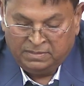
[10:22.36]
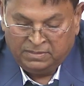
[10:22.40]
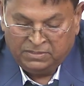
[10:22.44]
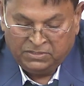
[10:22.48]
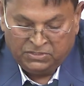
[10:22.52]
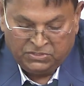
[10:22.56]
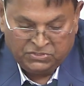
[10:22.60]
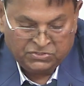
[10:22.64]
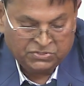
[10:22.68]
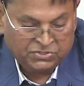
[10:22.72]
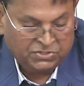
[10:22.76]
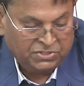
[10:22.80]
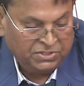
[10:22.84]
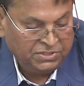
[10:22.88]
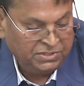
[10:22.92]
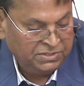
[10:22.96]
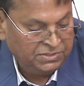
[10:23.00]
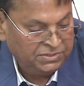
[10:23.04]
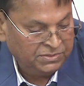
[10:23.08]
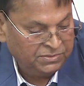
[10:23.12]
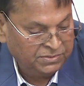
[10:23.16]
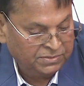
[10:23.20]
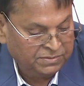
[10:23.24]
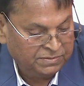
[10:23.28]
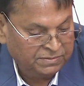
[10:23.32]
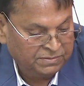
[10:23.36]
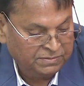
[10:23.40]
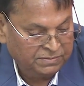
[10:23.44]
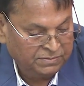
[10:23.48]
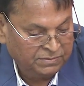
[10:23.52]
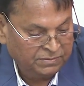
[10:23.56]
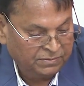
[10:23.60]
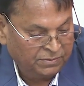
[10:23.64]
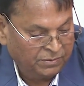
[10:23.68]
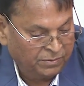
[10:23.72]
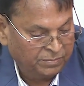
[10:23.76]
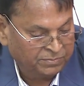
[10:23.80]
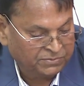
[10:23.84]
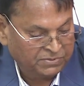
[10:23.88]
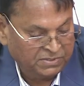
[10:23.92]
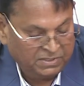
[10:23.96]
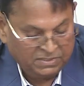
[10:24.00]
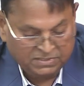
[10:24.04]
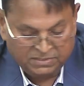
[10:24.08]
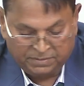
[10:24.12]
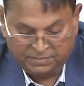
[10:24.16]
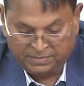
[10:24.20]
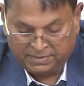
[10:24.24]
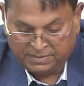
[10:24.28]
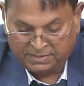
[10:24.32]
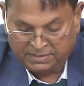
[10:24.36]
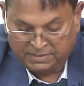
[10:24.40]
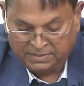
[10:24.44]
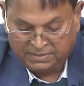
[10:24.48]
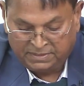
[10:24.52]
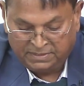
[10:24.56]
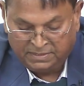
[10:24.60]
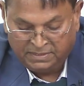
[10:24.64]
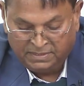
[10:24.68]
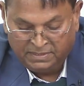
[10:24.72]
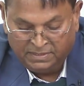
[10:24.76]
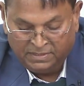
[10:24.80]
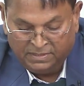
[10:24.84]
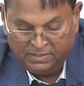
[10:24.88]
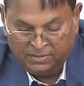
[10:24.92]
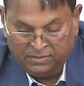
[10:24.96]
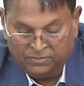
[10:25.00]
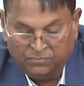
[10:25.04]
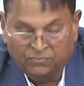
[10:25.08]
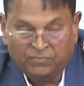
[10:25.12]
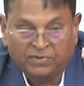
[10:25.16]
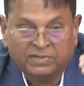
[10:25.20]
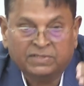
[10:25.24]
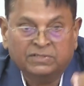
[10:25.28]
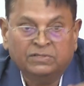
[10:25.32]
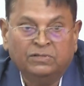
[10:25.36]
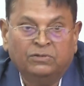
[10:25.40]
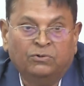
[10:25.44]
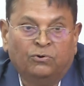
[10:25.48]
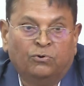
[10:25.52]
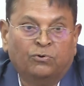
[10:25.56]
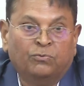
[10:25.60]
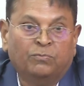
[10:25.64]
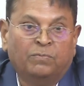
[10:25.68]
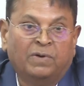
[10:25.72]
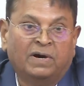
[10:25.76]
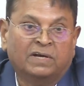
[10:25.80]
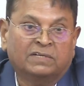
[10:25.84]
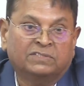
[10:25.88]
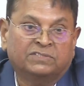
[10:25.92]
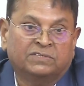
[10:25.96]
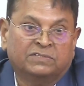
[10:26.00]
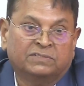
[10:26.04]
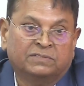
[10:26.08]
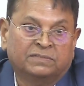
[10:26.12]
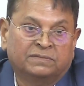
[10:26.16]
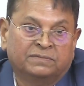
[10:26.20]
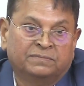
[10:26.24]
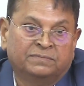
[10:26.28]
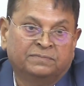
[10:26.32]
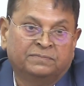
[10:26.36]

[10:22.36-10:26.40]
History is your optional subject. What is long march?